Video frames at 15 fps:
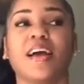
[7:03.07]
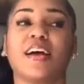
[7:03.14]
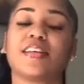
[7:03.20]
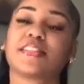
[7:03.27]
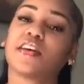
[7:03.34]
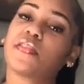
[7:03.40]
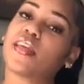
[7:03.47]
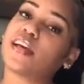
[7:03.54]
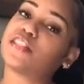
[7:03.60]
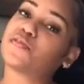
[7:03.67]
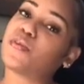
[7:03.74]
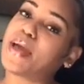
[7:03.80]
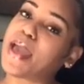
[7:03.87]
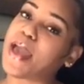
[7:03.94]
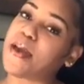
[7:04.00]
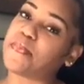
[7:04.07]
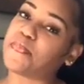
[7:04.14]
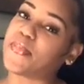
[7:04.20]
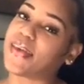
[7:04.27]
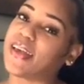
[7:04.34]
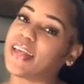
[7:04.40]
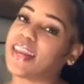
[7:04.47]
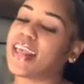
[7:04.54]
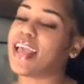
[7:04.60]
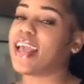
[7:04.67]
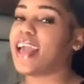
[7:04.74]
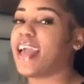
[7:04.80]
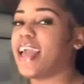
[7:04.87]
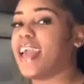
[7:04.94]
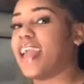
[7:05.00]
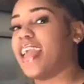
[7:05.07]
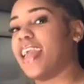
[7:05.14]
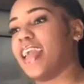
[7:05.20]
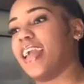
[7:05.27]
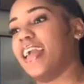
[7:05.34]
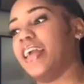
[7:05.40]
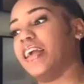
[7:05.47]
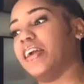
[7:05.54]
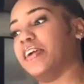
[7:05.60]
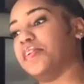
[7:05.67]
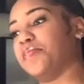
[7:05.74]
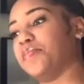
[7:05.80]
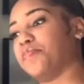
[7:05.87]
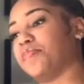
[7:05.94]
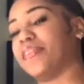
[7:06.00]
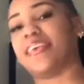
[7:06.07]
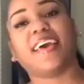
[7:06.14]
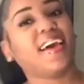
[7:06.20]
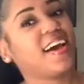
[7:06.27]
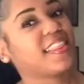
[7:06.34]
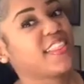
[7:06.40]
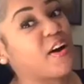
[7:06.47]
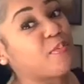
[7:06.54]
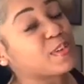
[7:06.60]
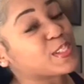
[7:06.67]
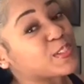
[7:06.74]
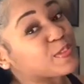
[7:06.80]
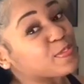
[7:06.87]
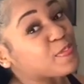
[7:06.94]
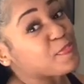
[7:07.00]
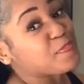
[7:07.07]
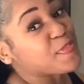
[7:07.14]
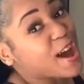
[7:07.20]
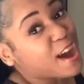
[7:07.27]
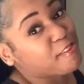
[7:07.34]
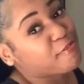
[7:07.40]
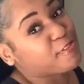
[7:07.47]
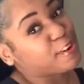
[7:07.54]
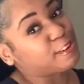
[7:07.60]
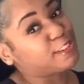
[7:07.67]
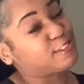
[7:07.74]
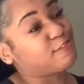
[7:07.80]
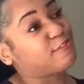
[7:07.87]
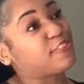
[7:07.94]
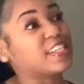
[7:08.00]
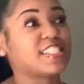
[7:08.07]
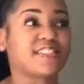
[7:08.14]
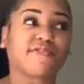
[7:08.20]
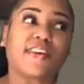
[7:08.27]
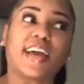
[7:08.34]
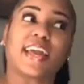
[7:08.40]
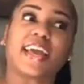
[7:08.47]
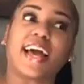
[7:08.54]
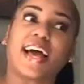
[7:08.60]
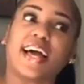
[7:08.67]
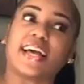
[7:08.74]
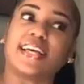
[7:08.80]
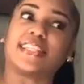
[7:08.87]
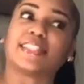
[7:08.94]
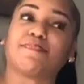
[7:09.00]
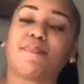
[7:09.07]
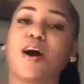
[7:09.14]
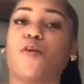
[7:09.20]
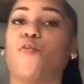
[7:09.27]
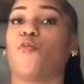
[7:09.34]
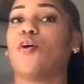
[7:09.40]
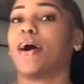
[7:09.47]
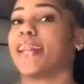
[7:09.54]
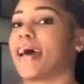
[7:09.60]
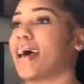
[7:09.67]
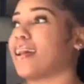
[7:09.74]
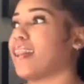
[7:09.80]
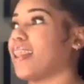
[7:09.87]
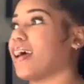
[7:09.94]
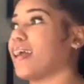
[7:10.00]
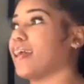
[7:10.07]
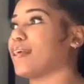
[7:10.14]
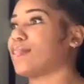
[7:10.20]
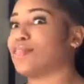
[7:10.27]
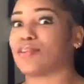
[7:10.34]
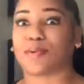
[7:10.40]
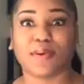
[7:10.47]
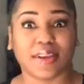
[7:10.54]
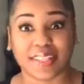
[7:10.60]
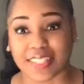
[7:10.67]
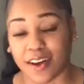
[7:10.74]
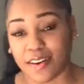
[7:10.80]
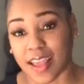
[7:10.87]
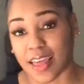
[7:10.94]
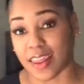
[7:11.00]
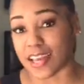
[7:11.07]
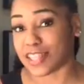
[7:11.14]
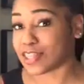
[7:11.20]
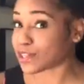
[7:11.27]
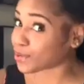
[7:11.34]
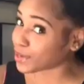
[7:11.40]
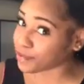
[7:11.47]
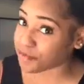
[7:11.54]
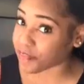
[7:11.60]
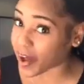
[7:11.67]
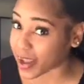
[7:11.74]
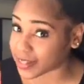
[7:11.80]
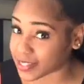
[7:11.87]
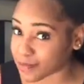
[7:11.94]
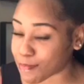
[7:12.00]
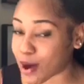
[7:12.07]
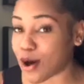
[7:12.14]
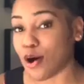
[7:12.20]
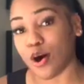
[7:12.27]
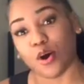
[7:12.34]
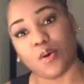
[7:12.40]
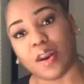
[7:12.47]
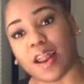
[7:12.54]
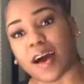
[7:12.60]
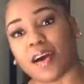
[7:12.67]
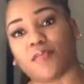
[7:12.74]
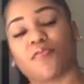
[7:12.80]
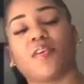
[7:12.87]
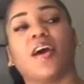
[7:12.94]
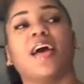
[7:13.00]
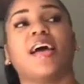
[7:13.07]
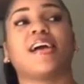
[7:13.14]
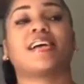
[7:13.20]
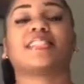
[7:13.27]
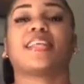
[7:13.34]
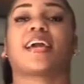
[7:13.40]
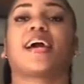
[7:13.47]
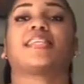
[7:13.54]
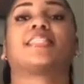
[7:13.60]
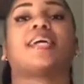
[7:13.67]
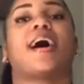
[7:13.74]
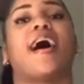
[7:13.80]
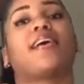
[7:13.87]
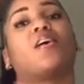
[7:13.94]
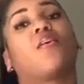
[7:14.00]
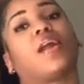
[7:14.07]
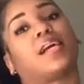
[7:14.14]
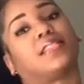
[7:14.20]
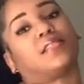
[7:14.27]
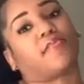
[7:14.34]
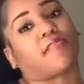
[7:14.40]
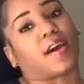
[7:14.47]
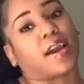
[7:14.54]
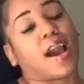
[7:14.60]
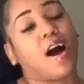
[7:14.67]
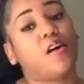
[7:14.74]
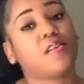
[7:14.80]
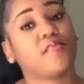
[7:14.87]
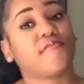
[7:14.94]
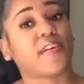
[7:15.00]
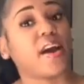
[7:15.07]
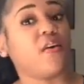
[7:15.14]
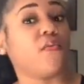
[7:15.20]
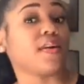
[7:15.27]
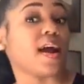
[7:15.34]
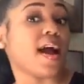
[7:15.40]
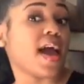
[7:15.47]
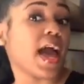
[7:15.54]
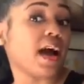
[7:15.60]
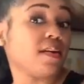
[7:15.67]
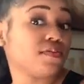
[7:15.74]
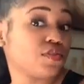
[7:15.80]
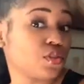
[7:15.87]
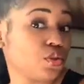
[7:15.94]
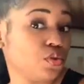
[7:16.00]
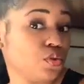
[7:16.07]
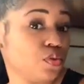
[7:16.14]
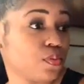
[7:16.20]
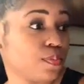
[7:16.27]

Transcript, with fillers: So that's what happened. And yeah, that was my first fist fight, guys. My one out of like three, because I only had like three fights in my whole life. Because like I said, I don't like to fight. I only fight when I have to.